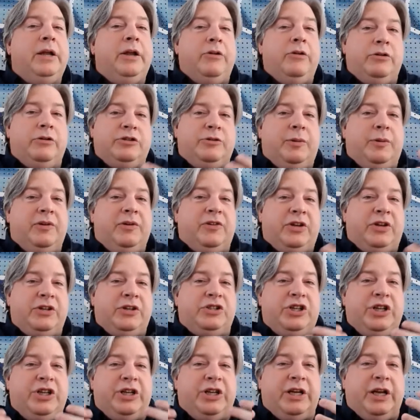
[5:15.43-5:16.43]
which means that
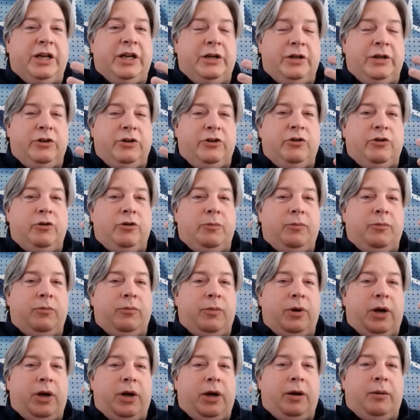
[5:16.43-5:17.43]
she can do
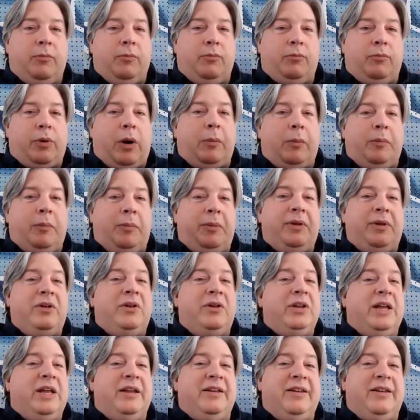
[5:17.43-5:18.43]

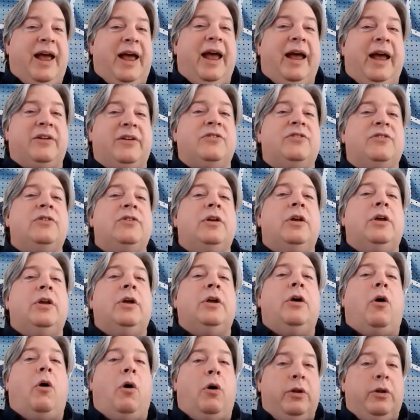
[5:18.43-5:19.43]
probability attacks
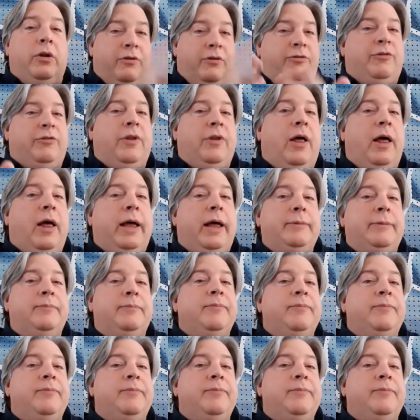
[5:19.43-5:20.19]
on the fly,